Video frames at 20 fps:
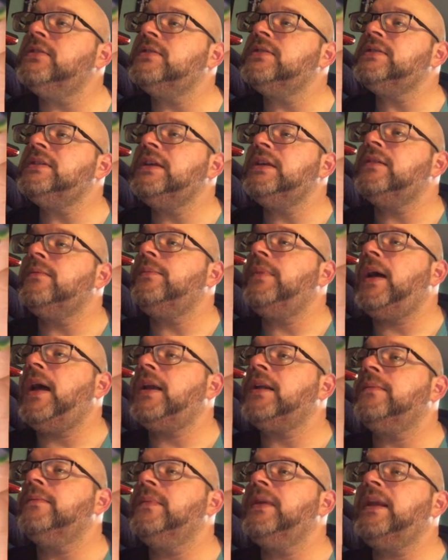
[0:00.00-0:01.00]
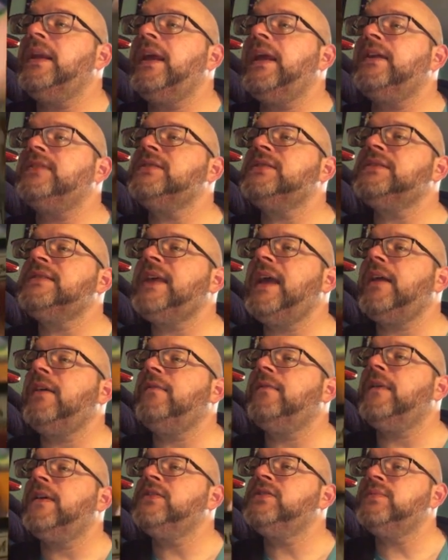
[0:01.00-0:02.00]
can see at the bottom, it has a
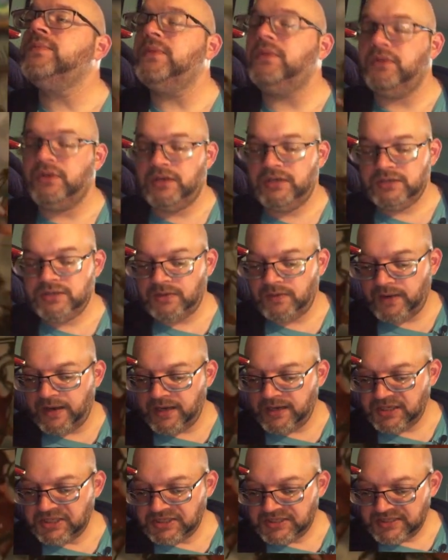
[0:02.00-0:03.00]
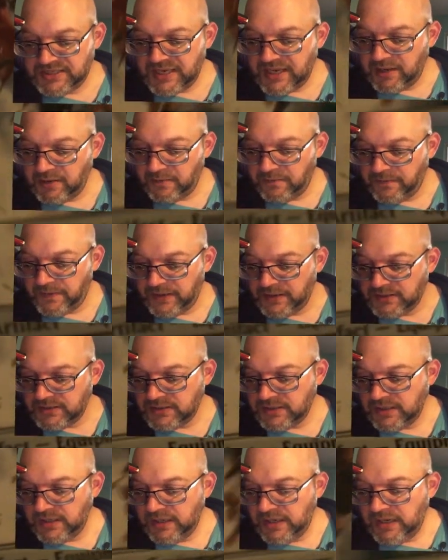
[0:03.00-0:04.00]
sacrifice ability. So I could
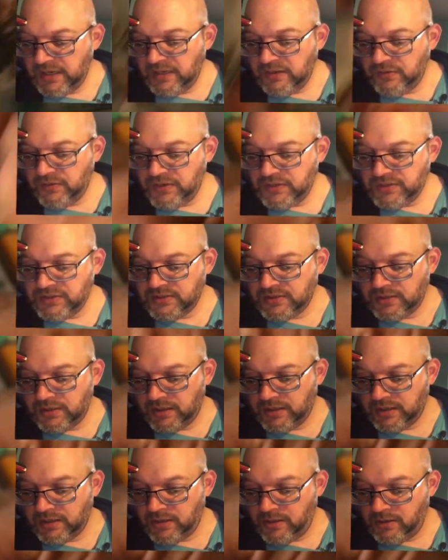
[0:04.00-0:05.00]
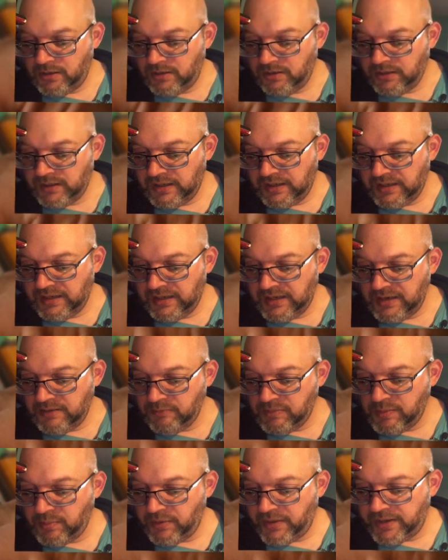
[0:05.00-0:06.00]
sacrifice this card, and it
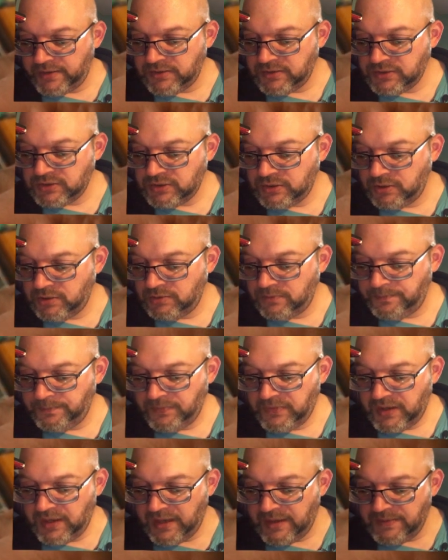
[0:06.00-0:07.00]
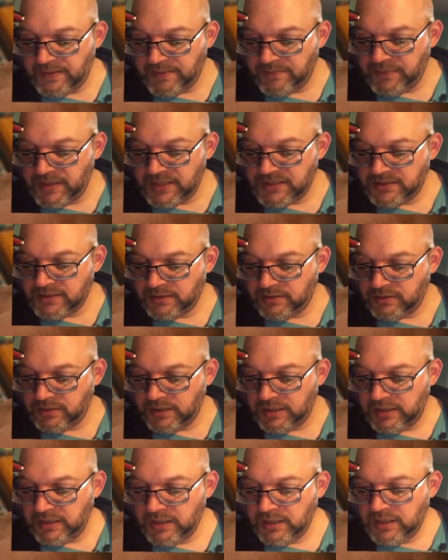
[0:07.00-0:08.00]
can't be blocked this turn, and then
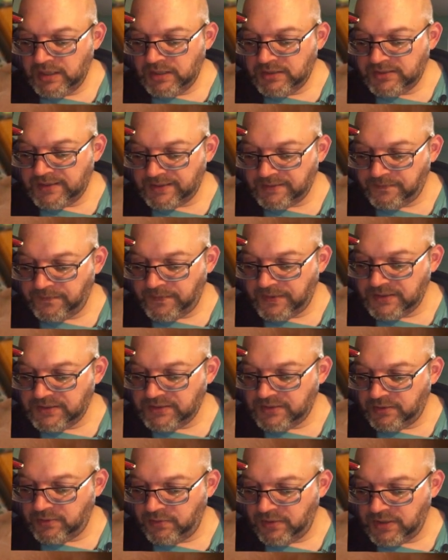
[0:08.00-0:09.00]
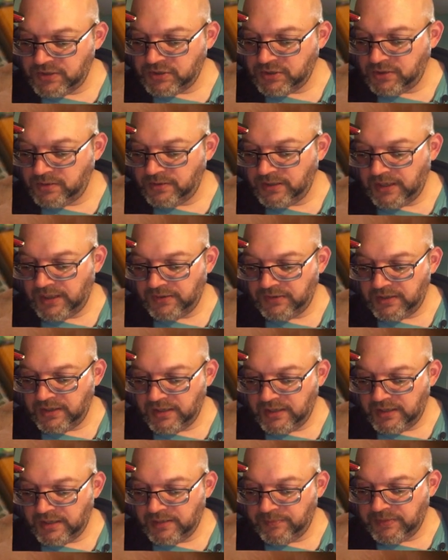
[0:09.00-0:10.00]
basically sacrifice the creature at the
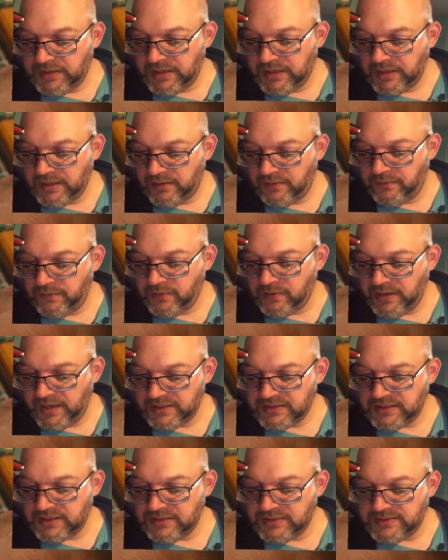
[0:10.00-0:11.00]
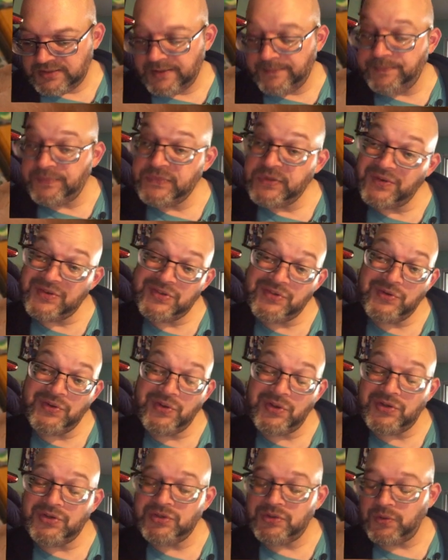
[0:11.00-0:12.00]
beginning of your next end step. So what you
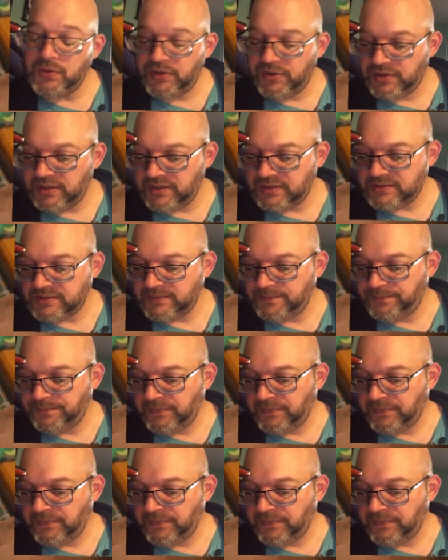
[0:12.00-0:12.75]
could do with this